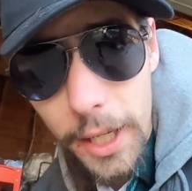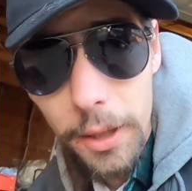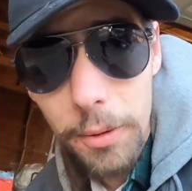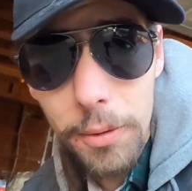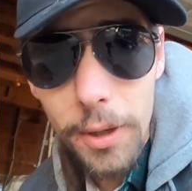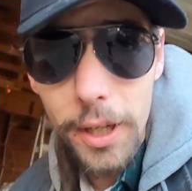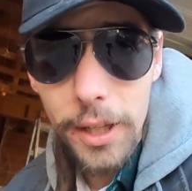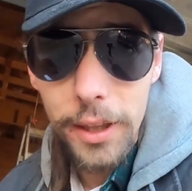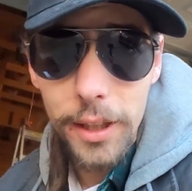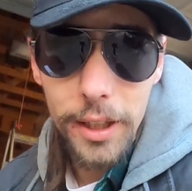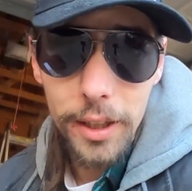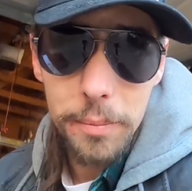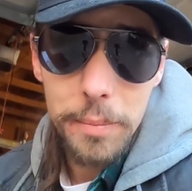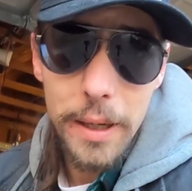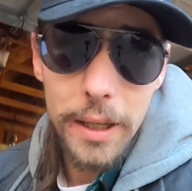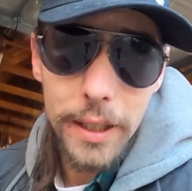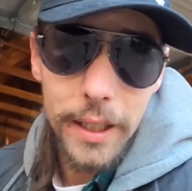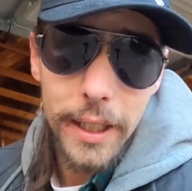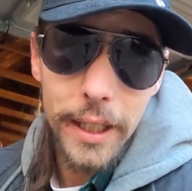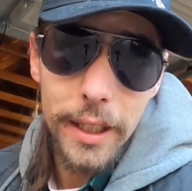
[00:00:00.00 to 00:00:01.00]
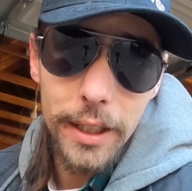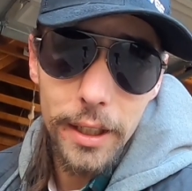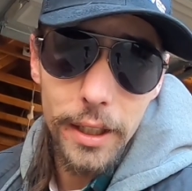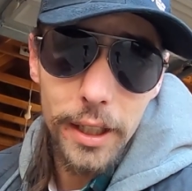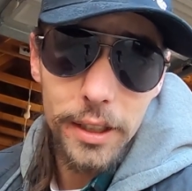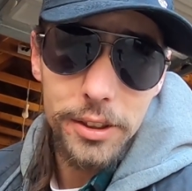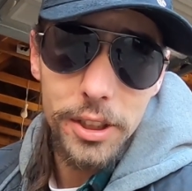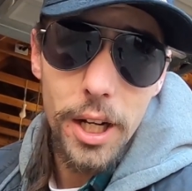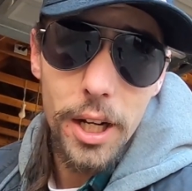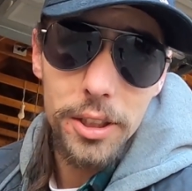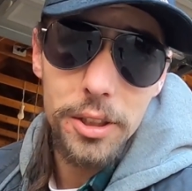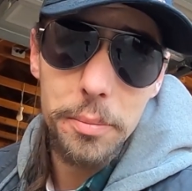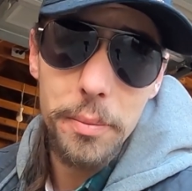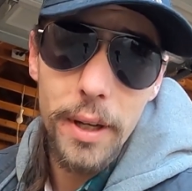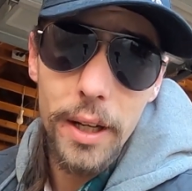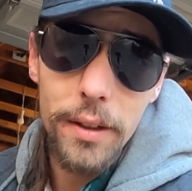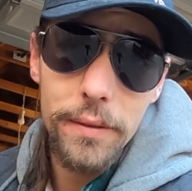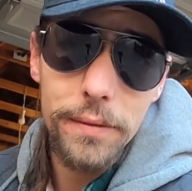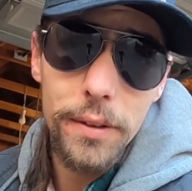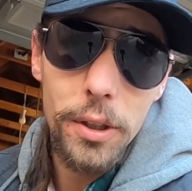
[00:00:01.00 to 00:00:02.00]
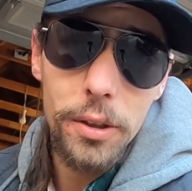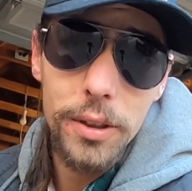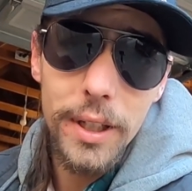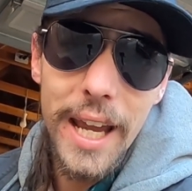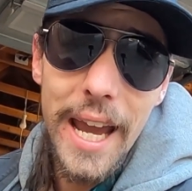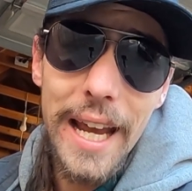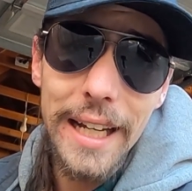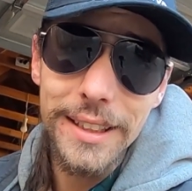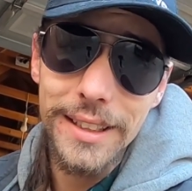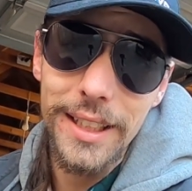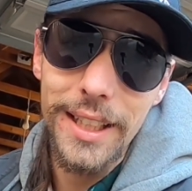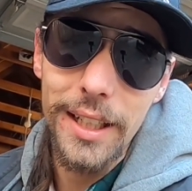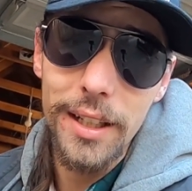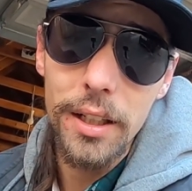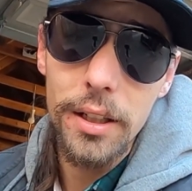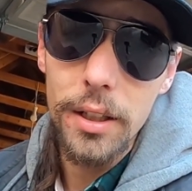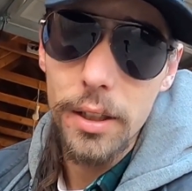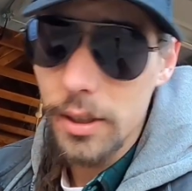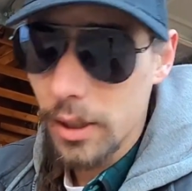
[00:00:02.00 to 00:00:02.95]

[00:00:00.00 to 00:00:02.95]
ought to want to think about getting an exhaust manifold gasket.